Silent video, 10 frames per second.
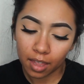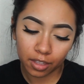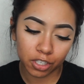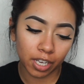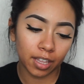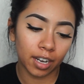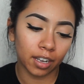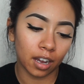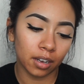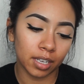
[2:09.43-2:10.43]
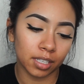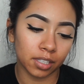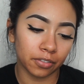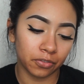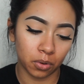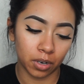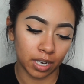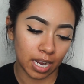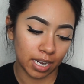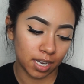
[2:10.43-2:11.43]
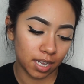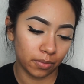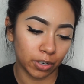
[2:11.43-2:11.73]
The shade that I got is 490,